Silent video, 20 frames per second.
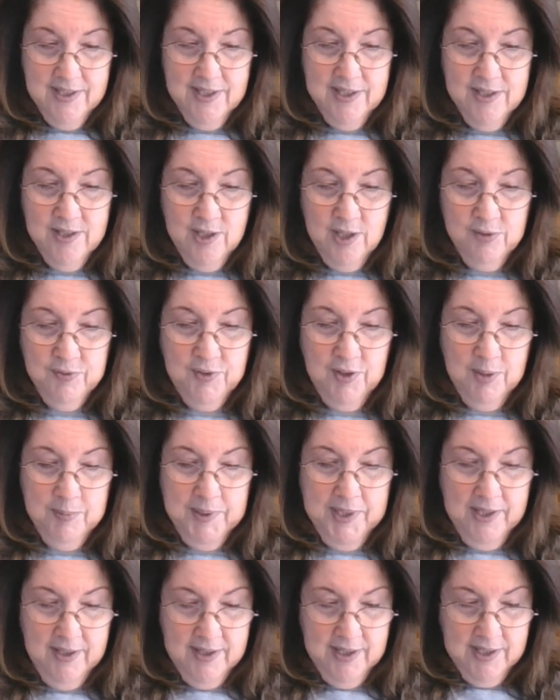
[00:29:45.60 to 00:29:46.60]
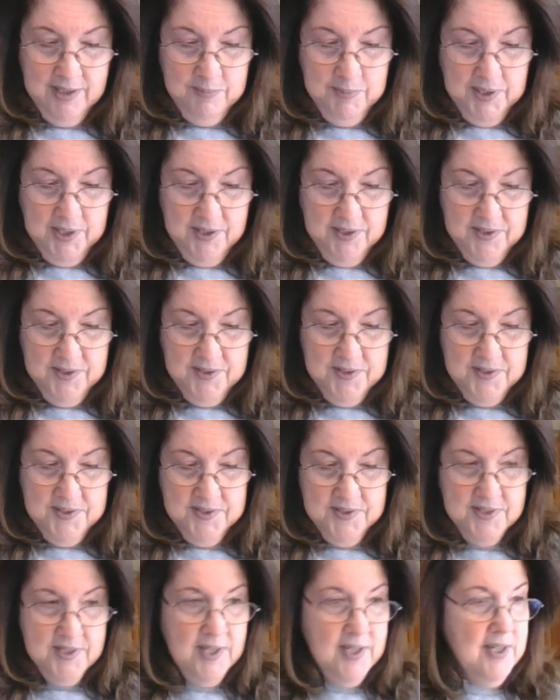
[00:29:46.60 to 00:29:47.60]
and not fall behind,
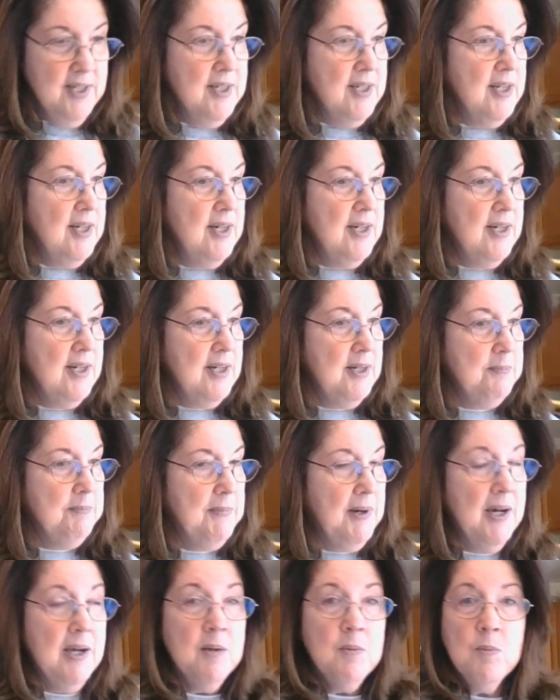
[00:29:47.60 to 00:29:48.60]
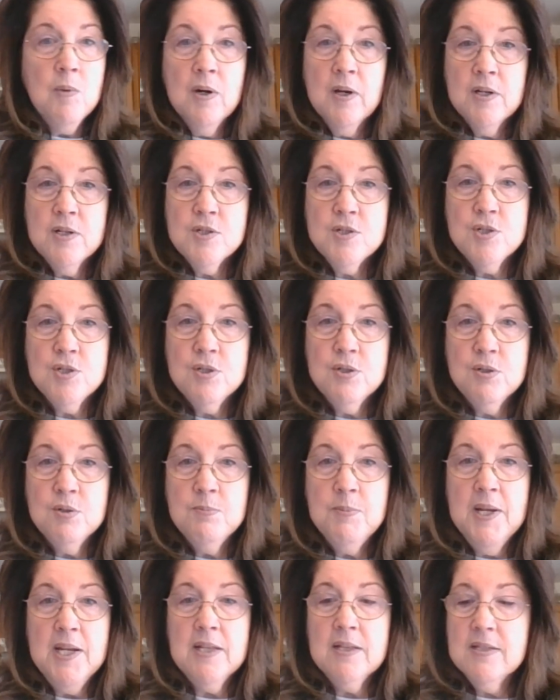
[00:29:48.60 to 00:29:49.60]
because I want to
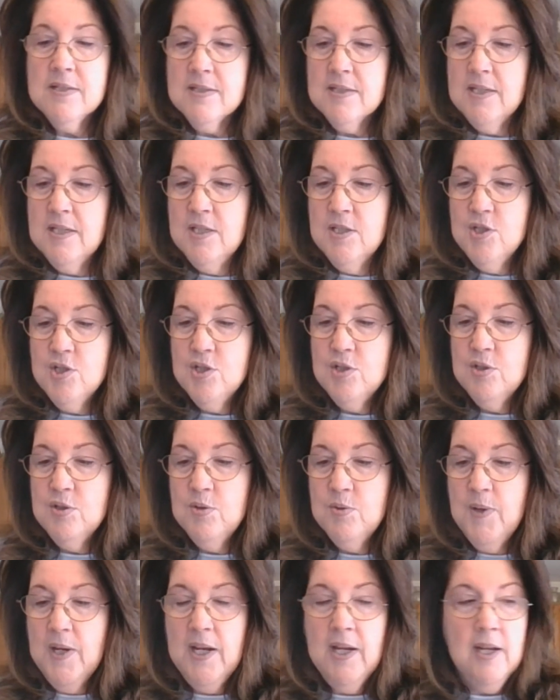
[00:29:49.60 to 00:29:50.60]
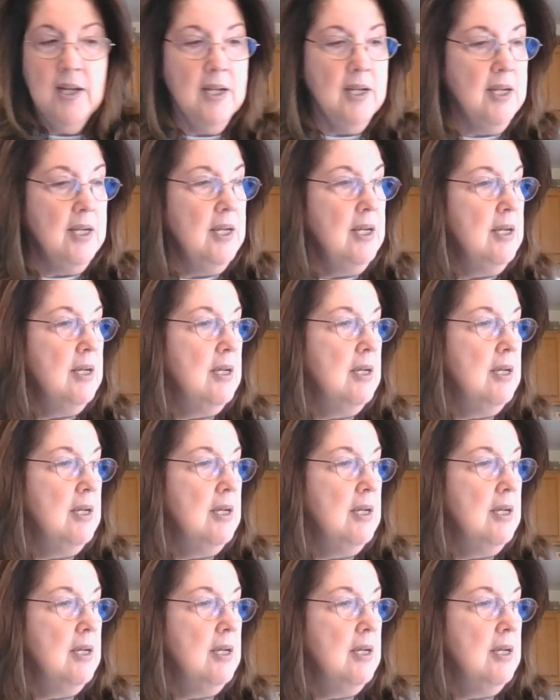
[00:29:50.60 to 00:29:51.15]
make this into a